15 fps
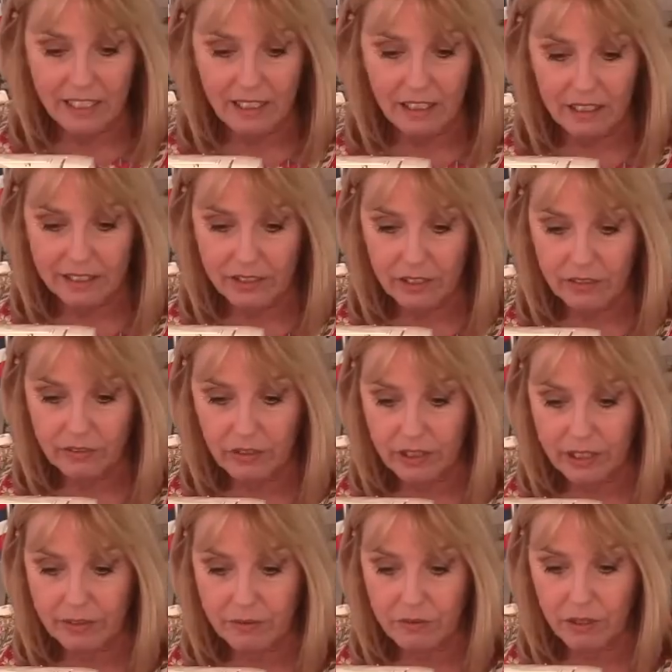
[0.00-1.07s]
deadlines, you know, I've got
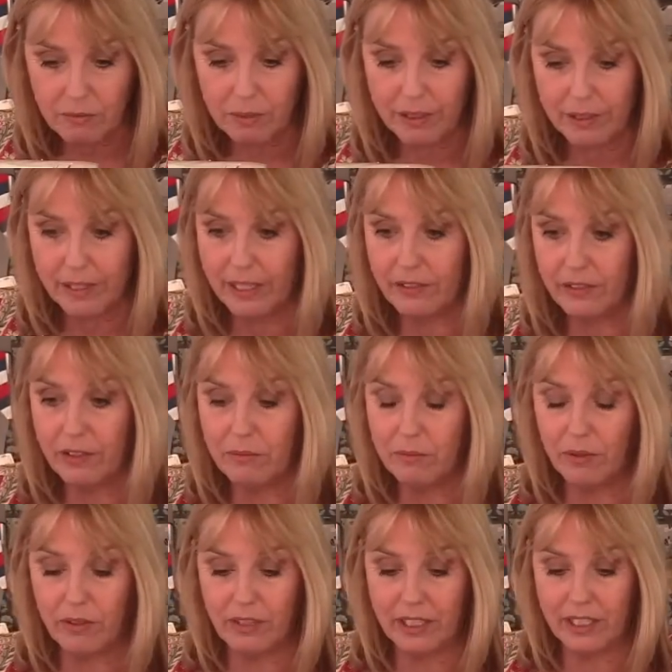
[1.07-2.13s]
to get them done by the end of the
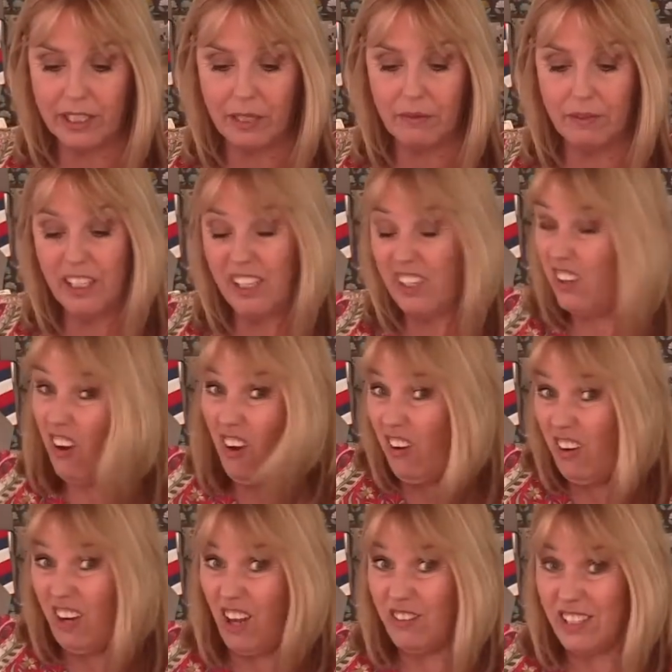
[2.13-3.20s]
month. And I keep thinking, oh,
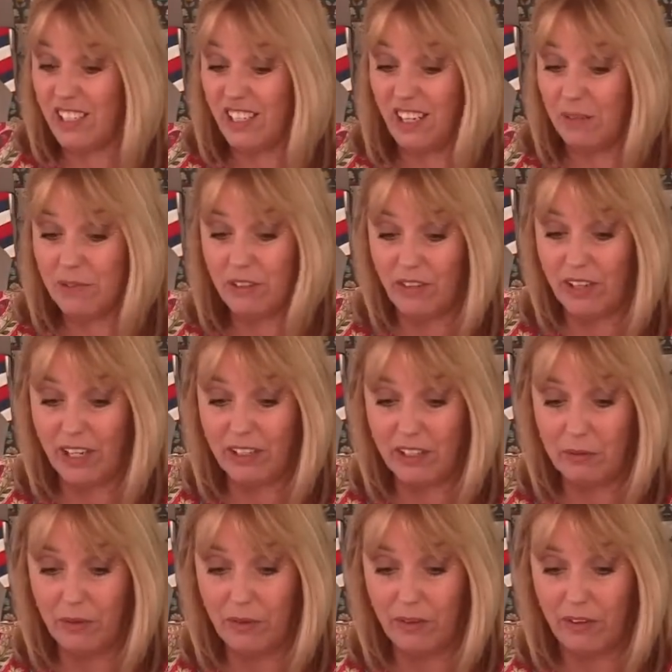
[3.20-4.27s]
loads of time. It's not the end of
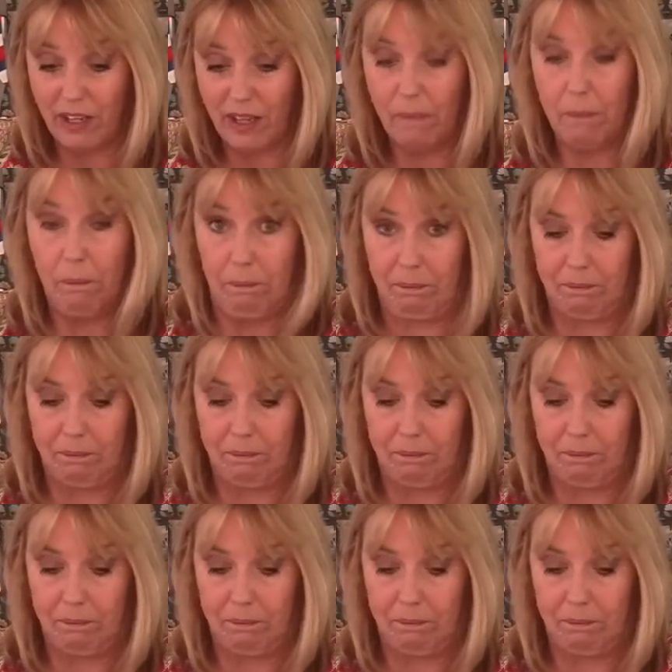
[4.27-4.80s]
the month yet.